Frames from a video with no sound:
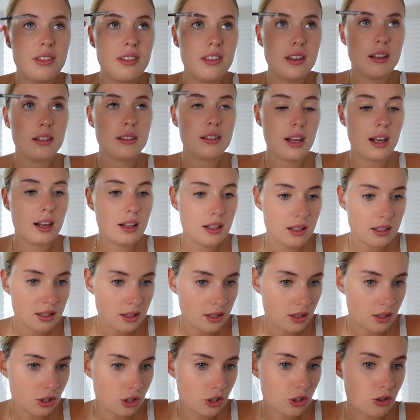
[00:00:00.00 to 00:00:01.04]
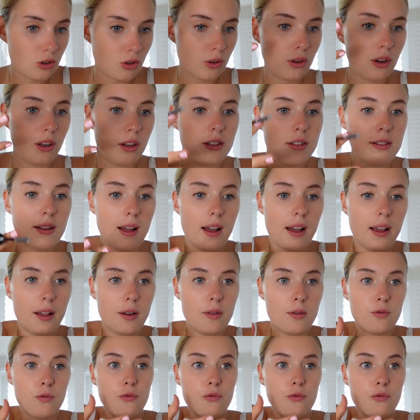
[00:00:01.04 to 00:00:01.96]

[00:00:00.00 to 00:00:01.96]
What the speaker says: this has the strongest like